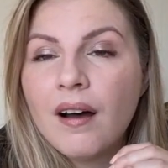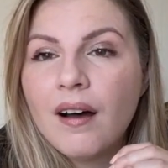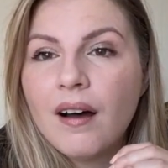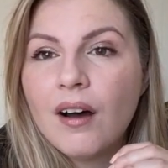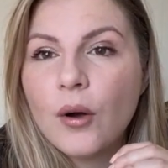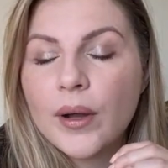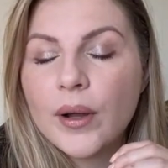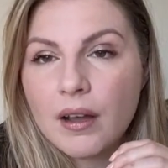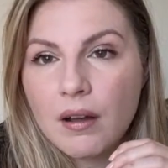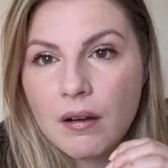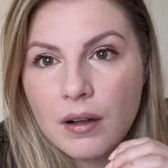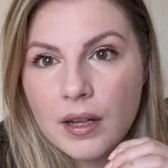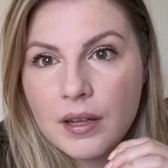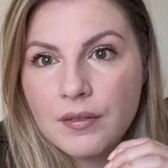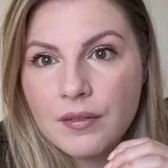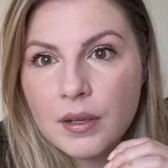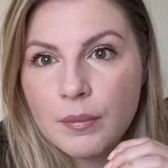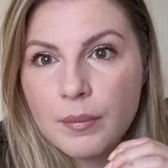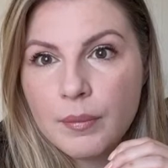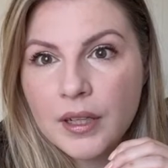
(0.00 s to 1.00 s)
Oh, I can't
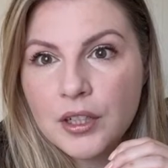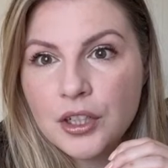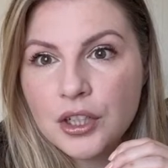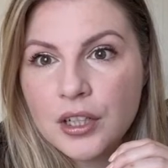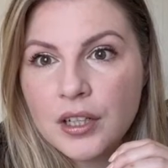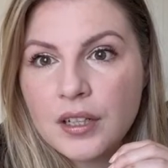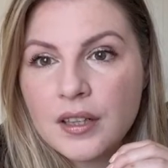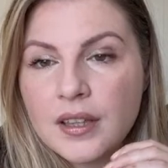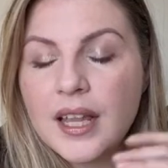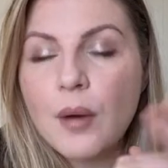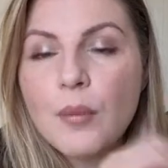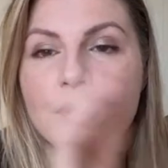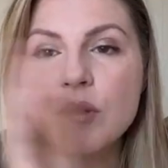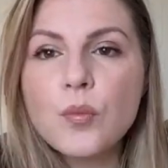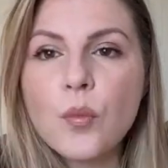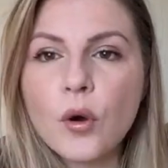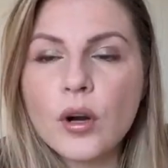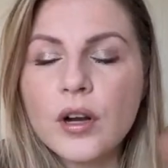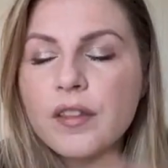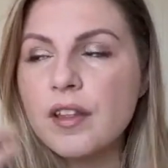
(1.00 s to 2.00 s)
even imagine. That was
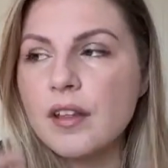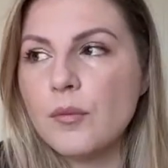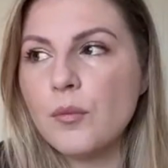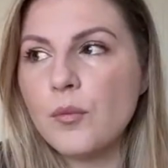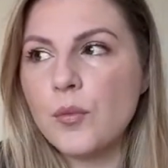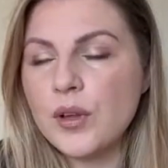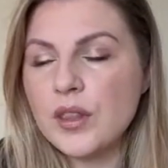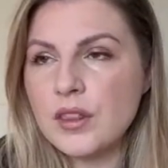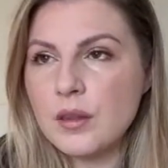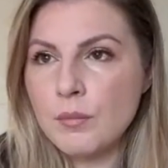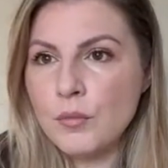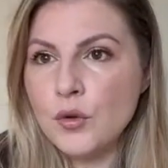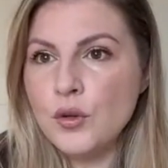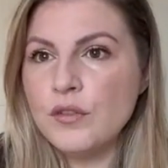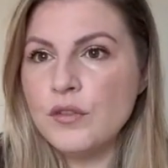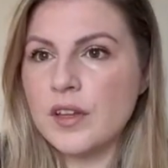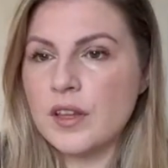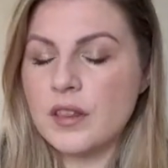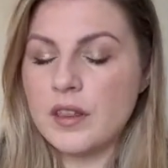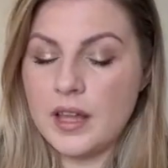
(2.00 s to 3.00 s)
one of the with the
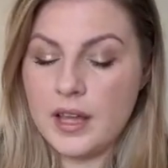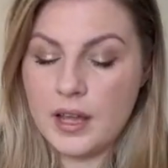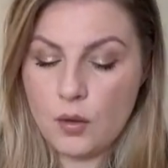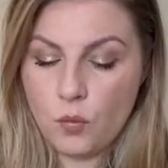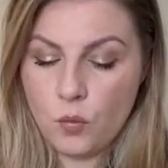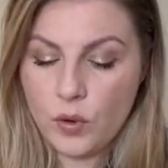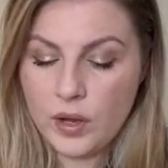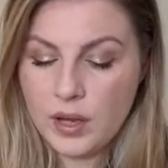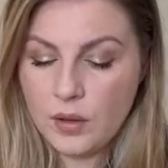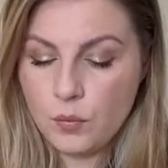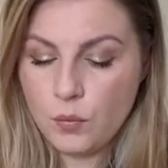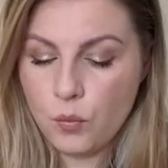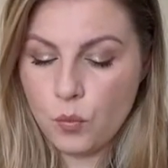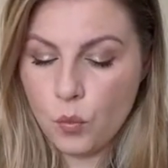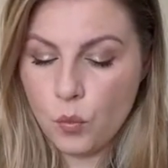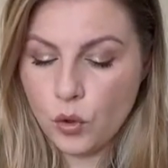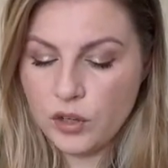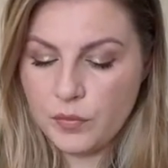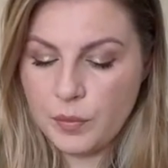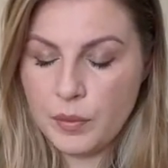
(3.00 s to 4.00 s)
moving thing. We
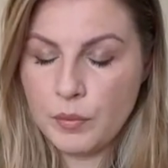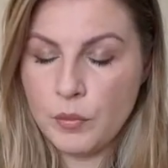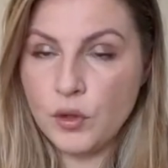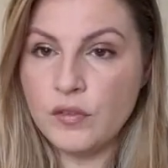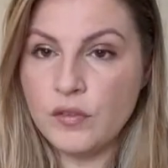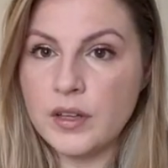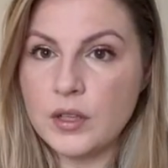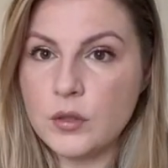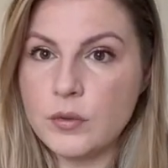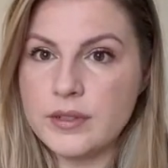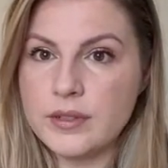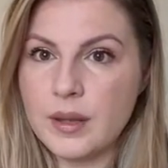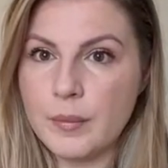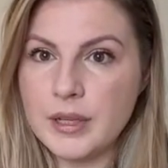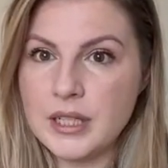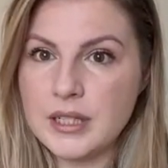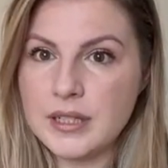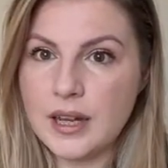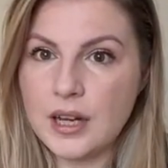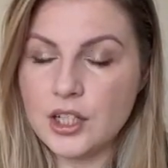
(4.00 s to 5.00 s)
would have been moving to a
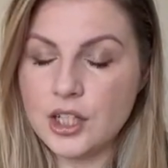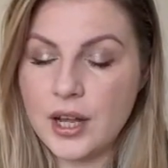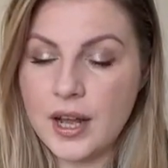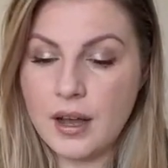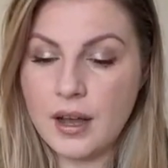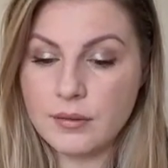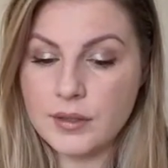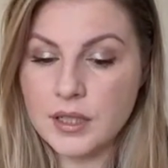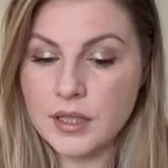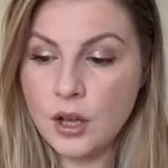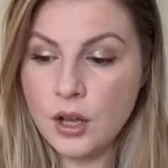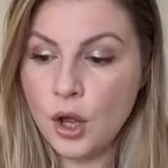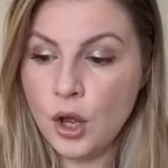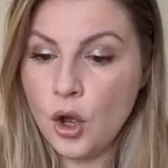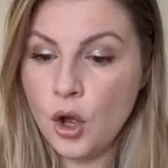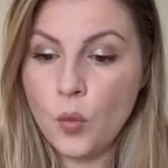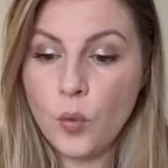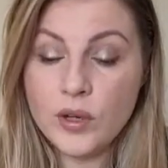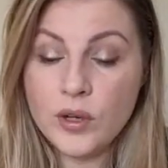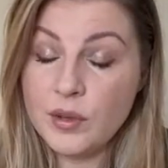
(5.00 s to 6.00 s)
semi-detached house,
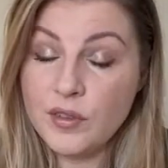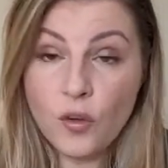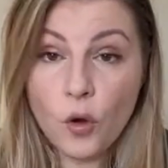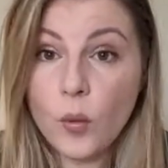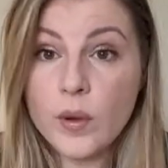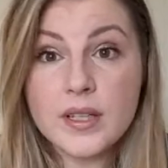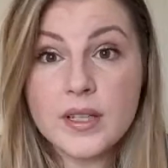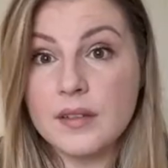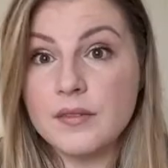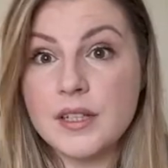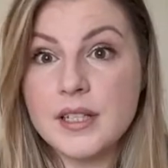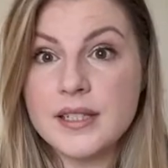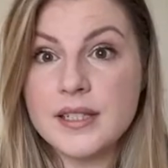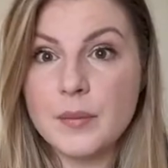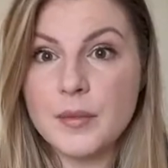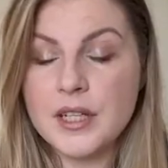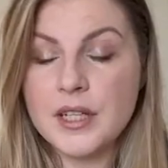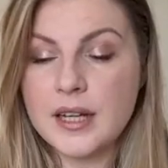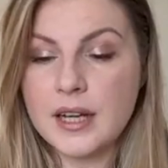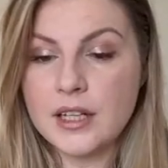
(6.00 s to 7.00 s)
which we've always lived in
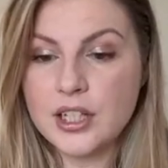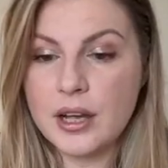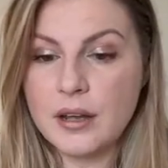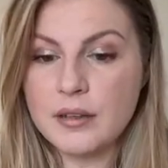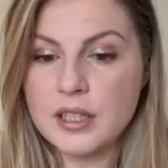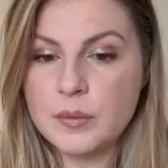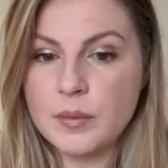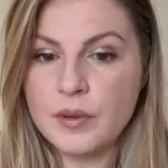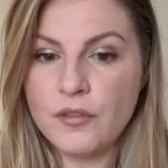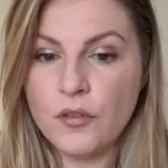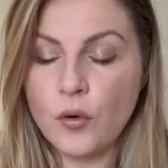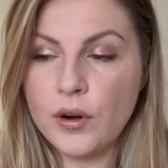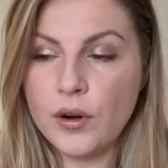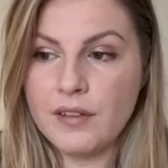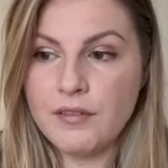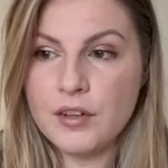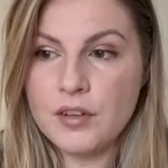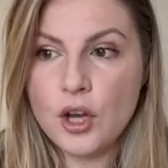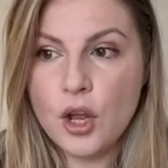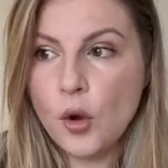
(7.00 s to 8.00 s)
semi-detached houses before and
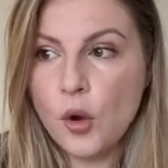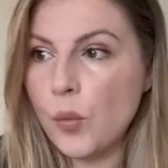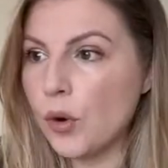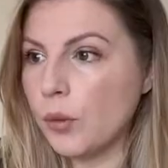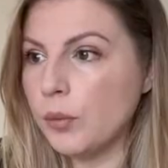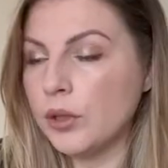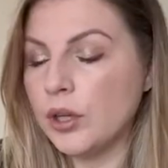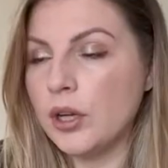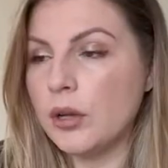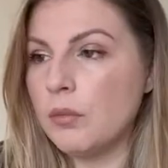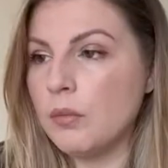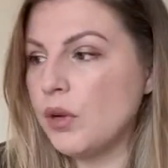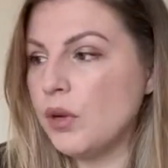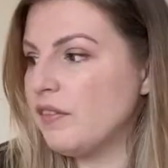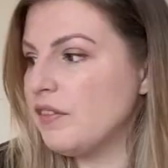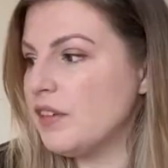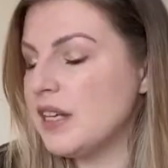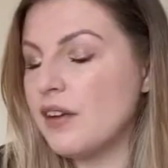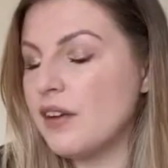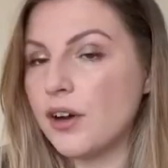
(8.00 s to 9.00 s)
have no problem.
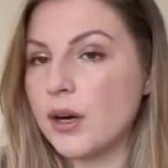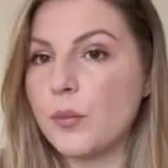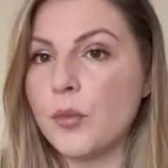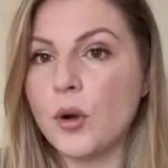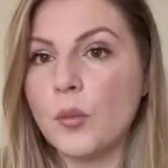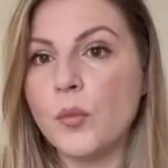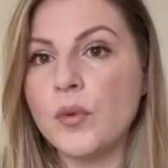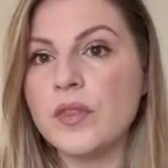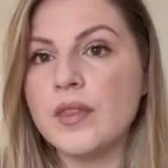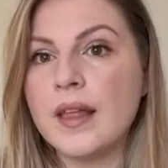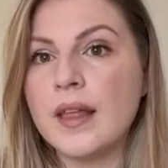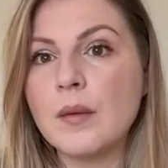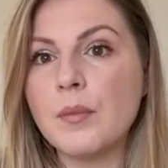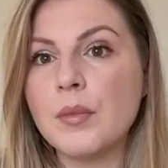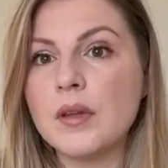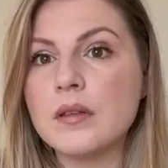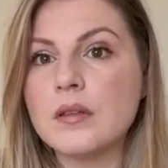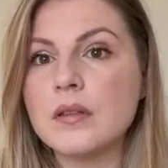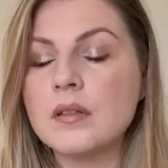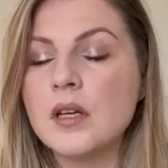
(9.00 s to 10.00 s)
We've never had a problem with
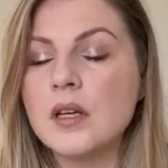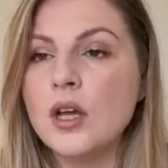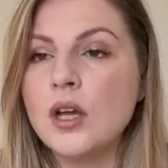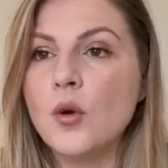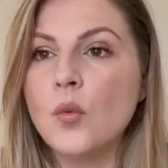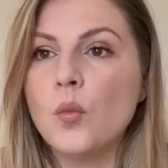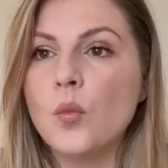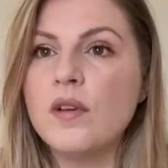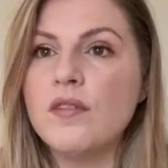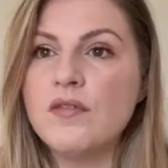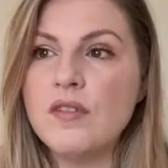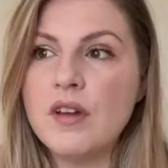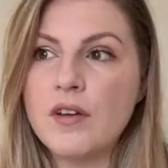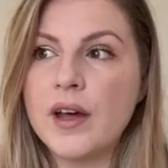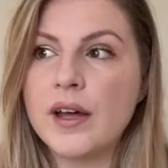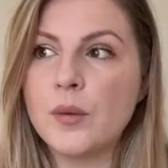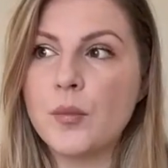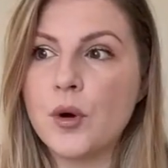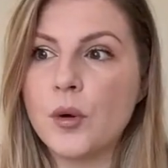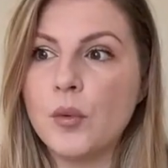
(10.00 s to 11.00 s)
neighbours. We've never
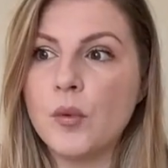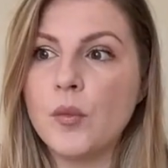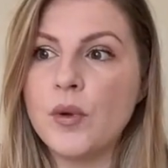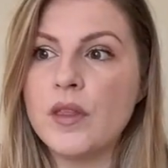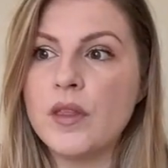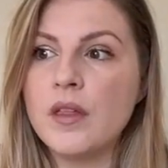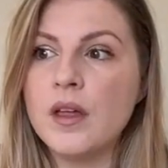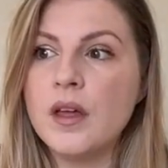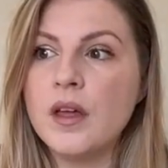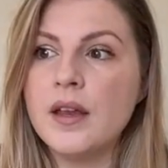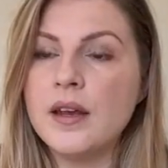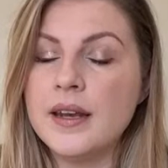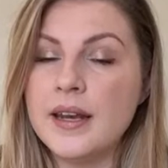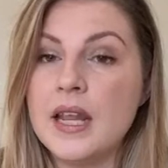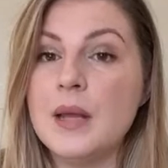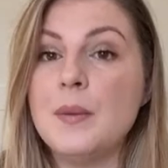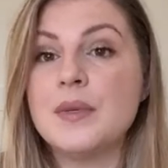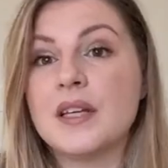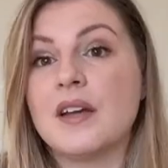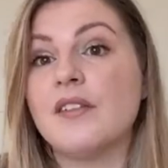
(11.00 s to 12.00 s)
had a problem with
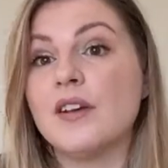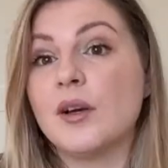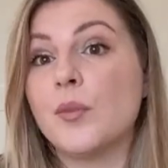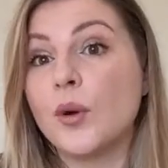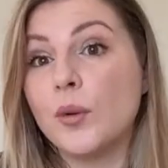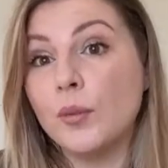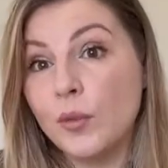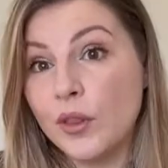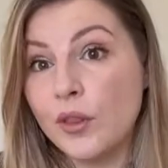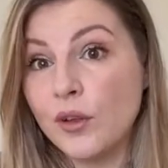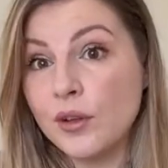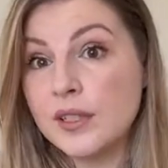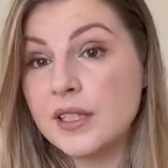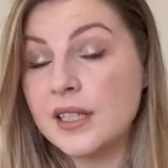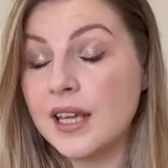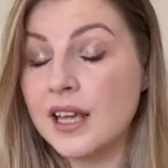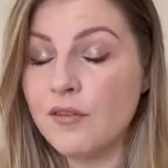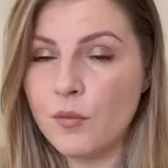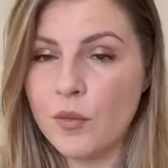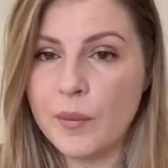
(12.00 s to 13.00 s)
neighbours having a problem with us,
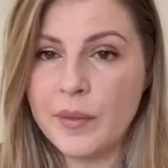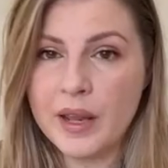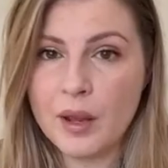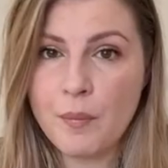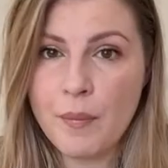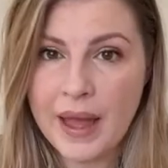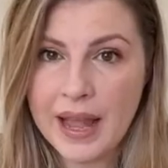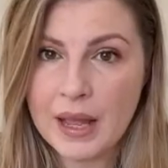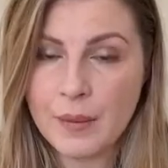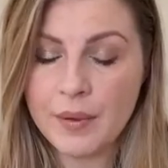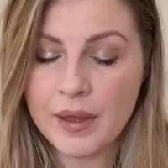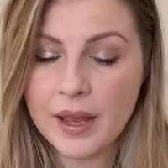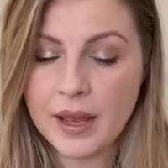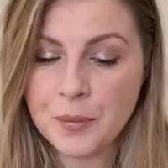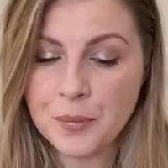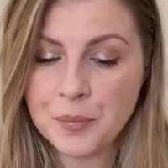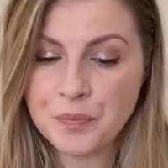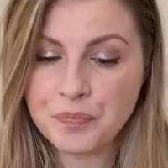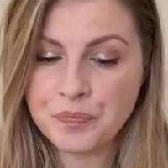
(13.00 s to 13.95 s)
even when we were a baby